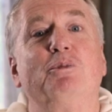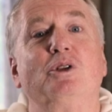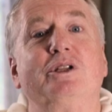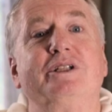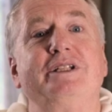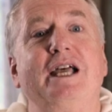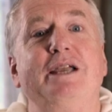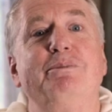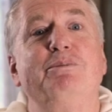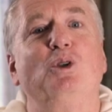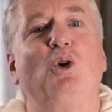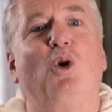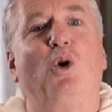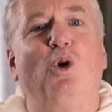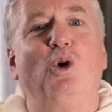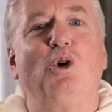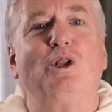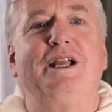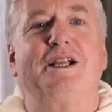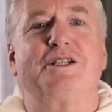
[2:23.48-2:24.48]
will enable
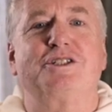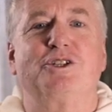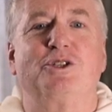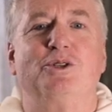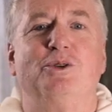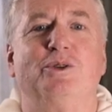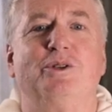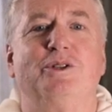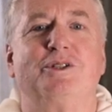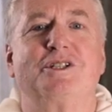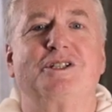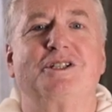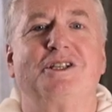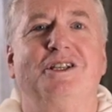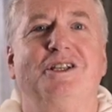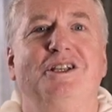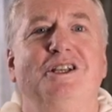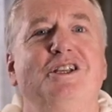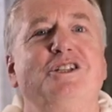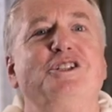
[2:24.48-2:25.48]
all our students
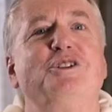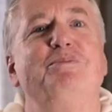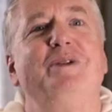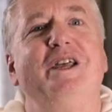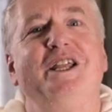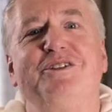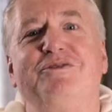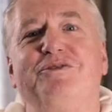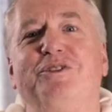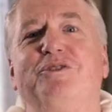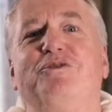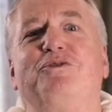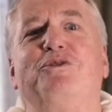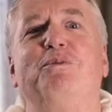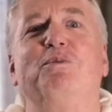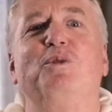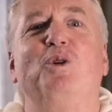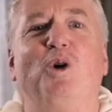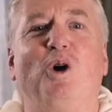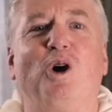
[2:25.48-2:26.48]
to benefit
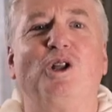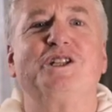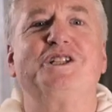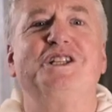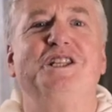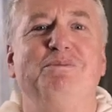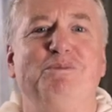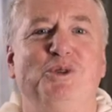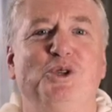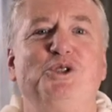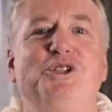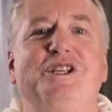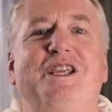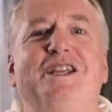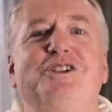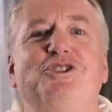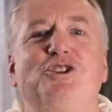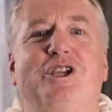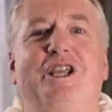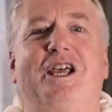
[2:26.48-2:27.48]
from quality music
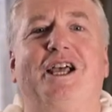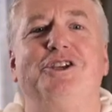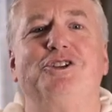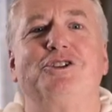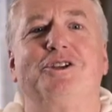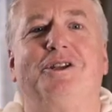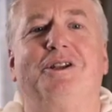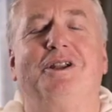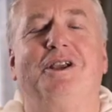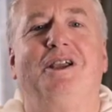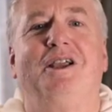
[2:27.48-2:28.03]
education,